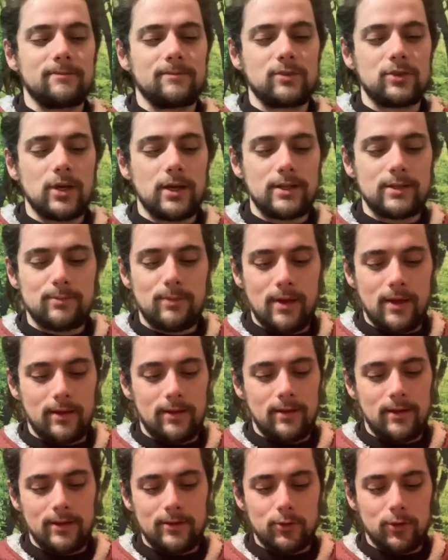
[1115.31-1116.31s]
Chinese
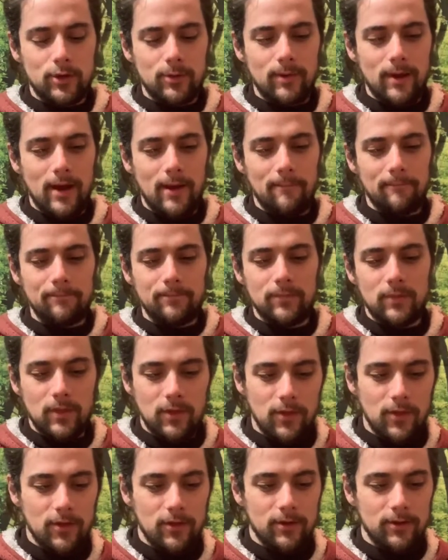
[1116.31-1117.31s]
they talk about
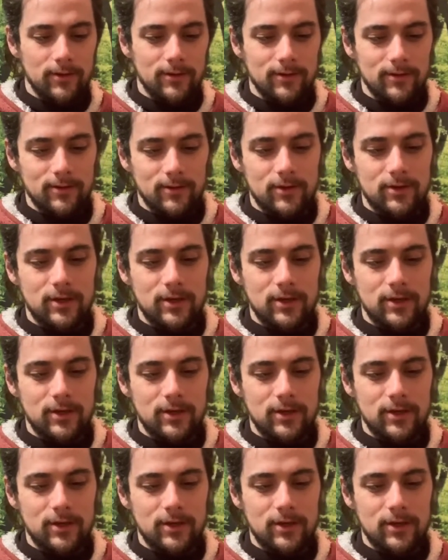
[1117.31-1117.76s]
the